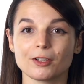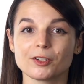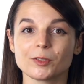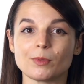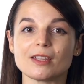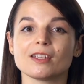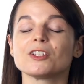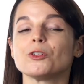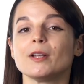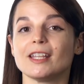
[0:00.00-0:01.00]
your speaking
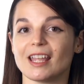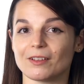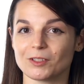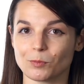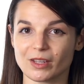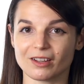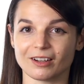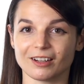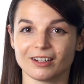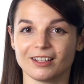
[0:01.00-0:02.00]
to a native
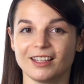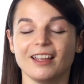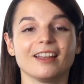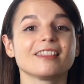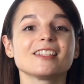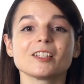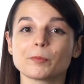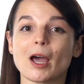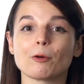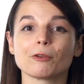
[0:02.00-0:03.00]
speaker. This is
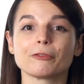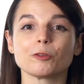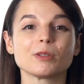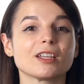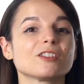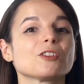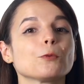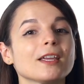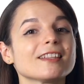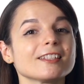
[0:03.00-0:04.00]
powerful because
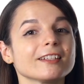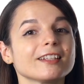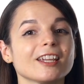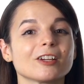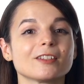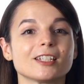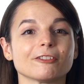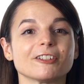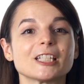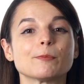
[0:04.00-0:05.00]
you instantly hear the
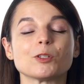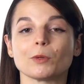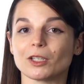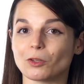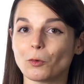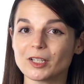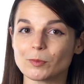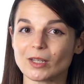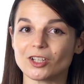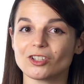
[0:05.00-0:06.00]
difference between your
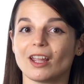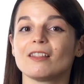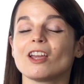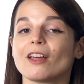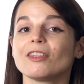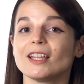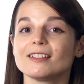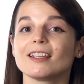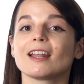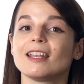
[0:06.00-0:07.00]
speech and the
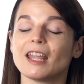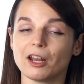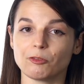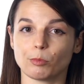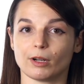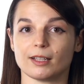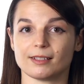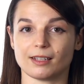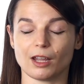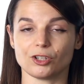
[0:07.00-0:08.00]
authentic native
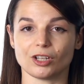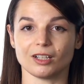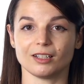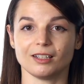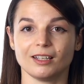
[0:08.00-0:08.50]
pronunciation.